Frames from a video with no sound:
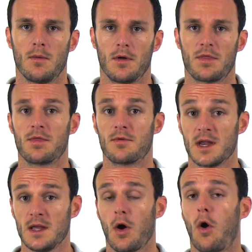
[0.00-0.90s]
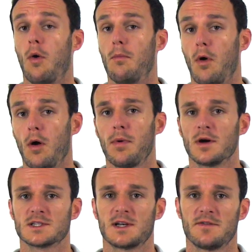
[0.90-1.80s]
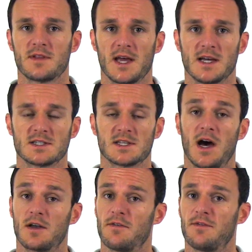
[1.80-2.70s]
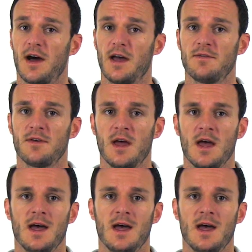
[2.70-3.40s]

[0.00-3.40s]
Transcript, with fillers: With 3 or more positive tests out of 5,